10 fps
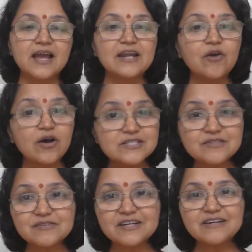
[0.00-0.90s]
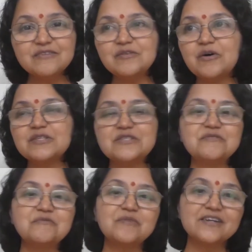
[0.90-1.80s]
And lots of love, lots
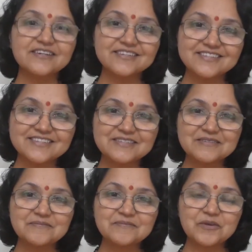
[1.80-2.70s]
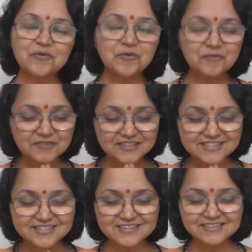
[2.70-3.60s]
of prayers. Om
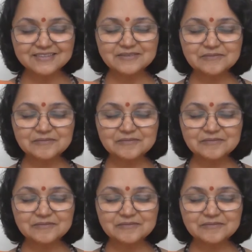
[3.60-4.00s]
Tat Sat.